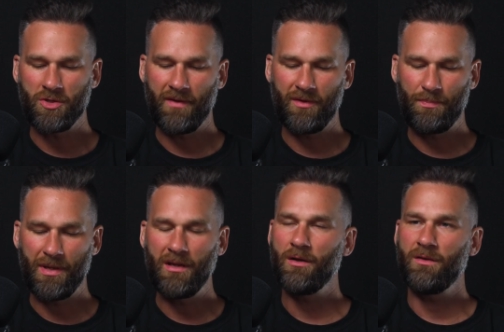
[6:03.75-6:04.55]
you have an
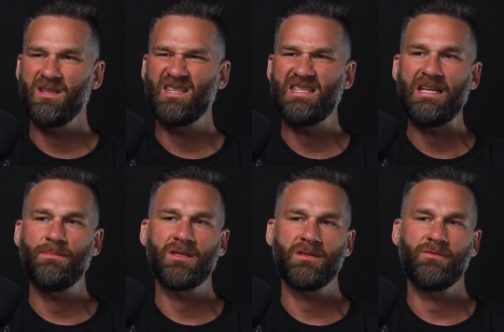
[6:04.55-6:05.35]
opinion on the
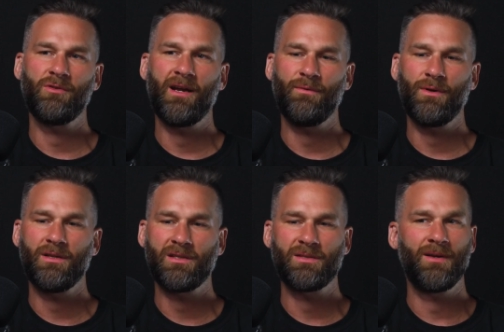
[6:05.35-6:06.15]
steepness of
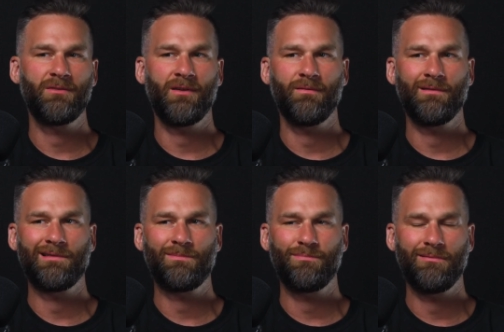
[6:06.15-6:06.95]
driveways? Because my driveway
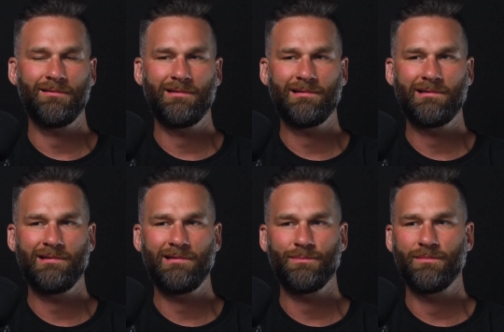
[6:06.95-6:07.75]
is pretty
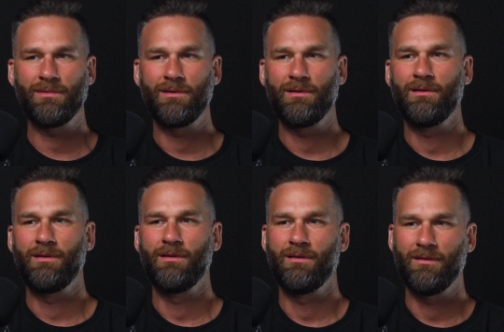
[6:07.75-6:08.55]
steep. It's a
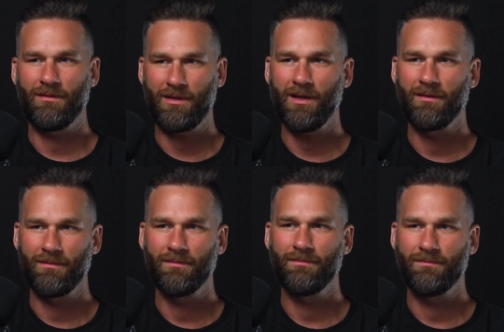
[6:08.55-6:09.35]
deterrent okay. for
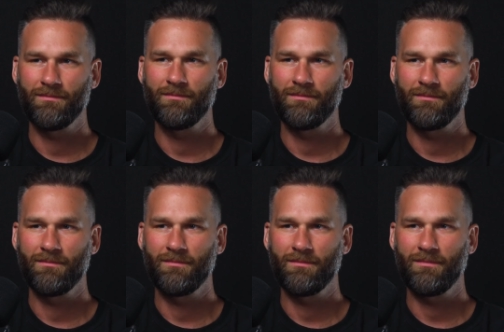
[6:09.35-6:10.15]
sure. You probably got a good deal
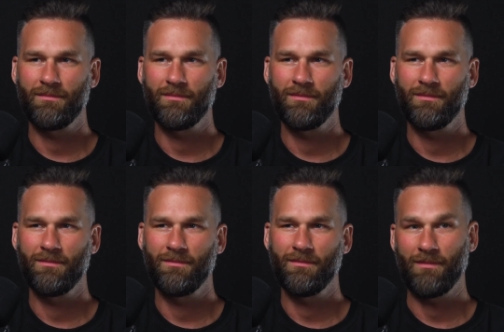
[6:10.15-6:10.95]
on it.
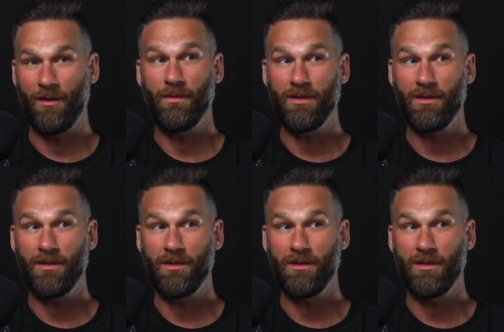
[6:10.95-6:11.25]
Oh,